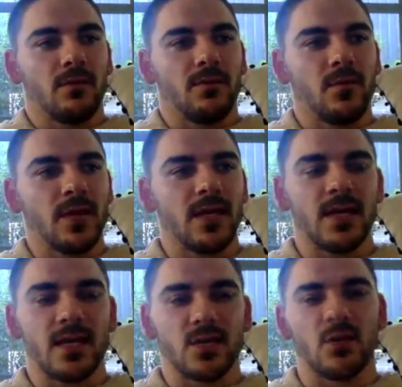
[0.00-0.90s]
for me,
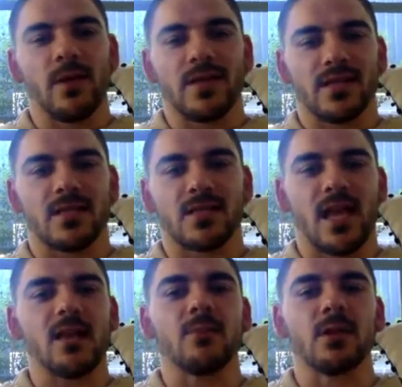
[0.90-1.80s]
it's all about that
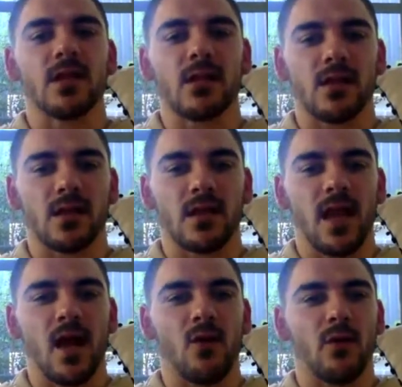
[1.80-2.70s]
sustainability thing
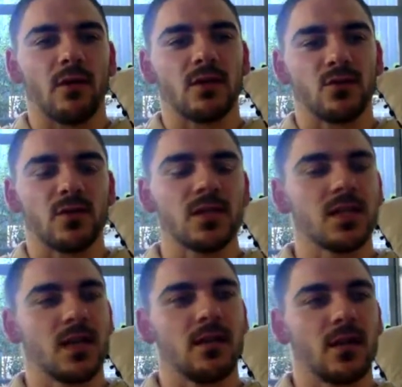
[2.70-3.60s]
now, whereas
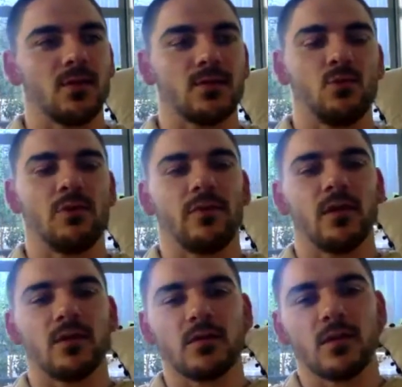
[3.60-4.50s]
originally I think it was more
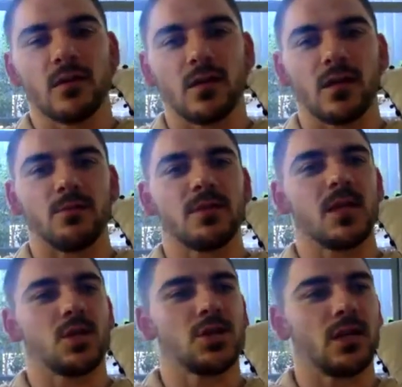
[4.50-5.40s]
of an
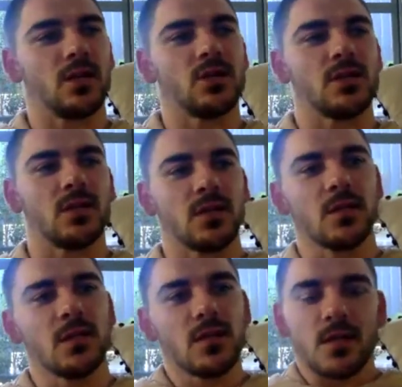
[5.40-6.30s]
obsession. I used to
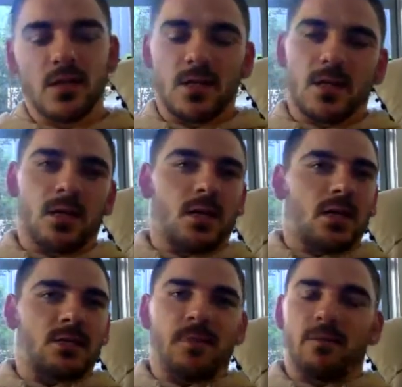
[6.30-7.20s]

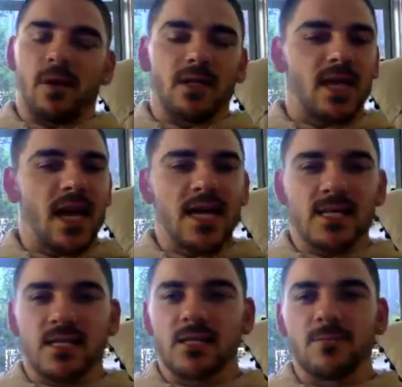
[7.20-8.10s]
spend my
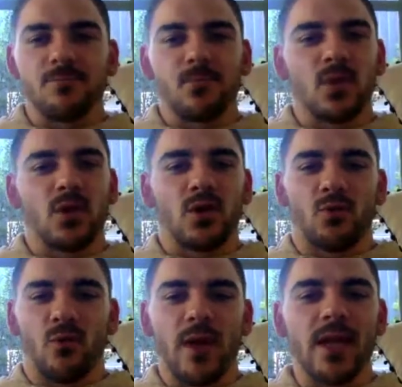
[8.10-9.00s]
days,
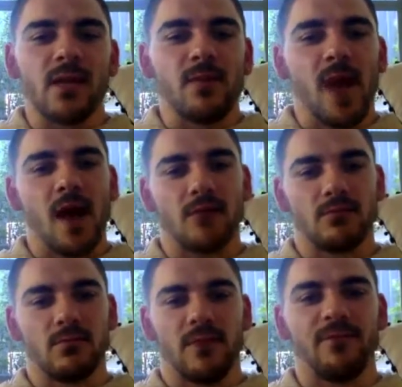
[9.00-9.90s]
reading about
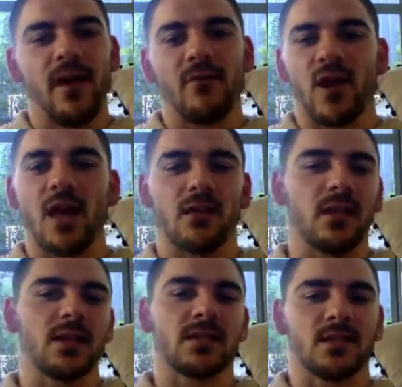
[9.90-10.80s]
my favorite
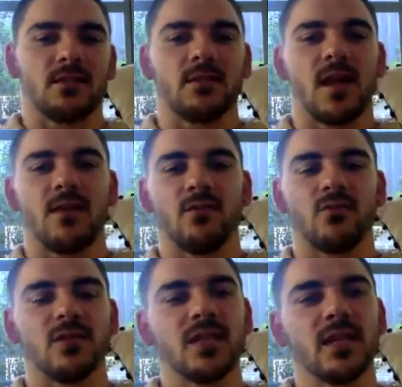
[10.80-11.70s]
athletes and the
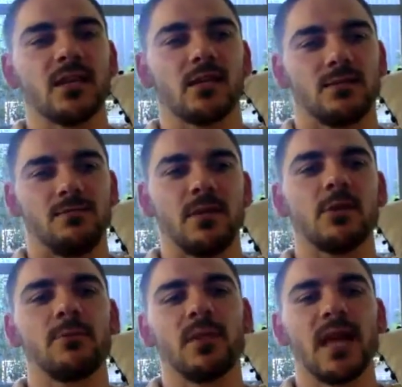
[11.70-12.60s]
ridiculous
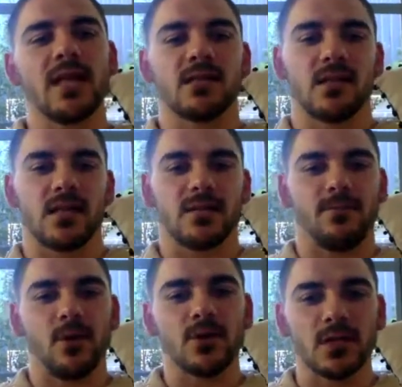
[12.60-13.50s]
meal plans that they
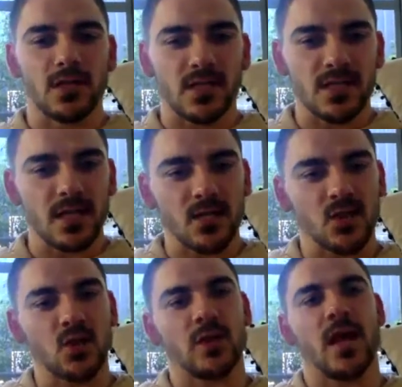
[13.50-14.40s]
supposedly stuck
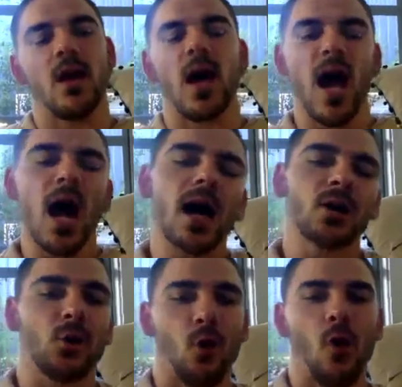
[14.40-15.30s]
to and how
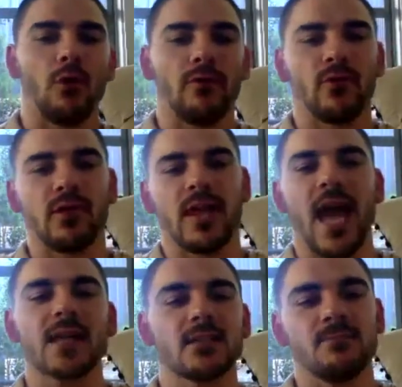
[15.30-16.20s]
hardcore everything
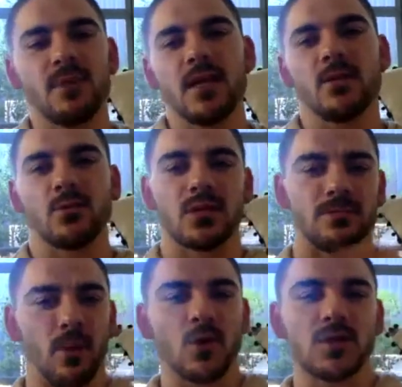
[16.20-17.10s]
had to be and was
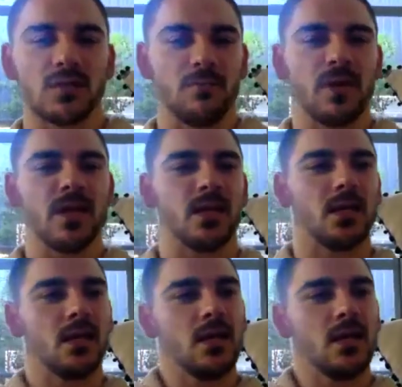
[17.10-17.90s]
supposed to be. And,